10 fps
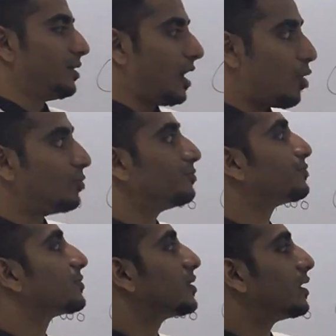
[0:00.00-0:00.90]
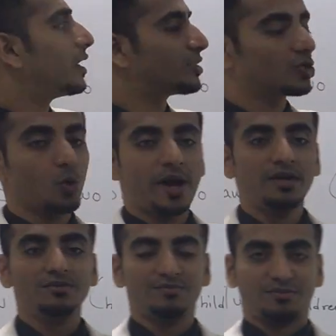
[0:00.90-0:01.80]
Now let's go
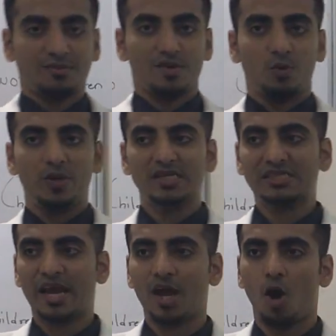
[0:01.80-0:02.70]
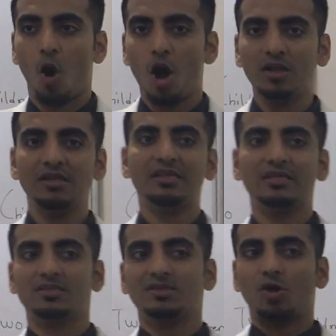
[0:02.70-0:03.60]
ahead. We say all
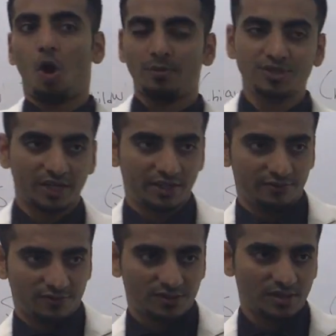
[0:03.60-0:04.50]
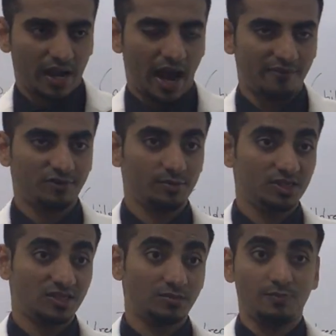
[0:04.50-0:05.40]
these objectives have to be
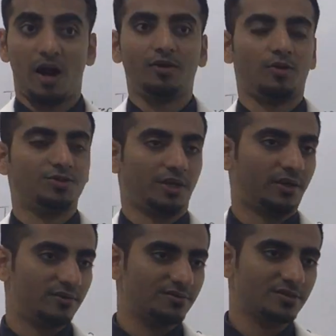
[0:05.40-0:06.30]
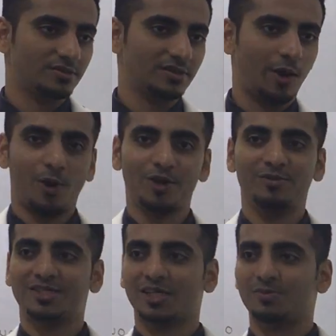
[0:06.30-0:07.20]
smart objectives. Now what do
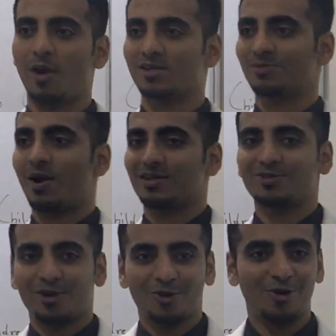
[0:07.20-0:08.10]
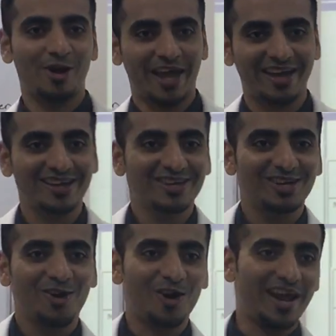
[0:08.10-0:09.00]
we say smart? Smart is not good looking
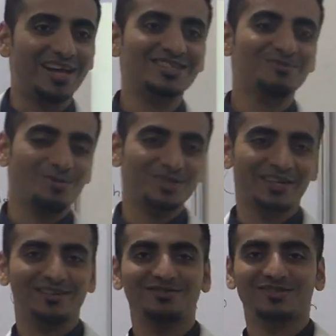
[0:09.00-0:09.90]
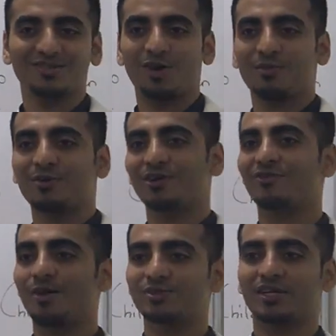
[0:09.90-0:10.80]
or a handsome objectives or a
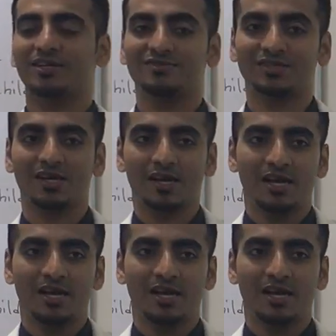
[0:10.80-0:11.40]
beautiful objectives.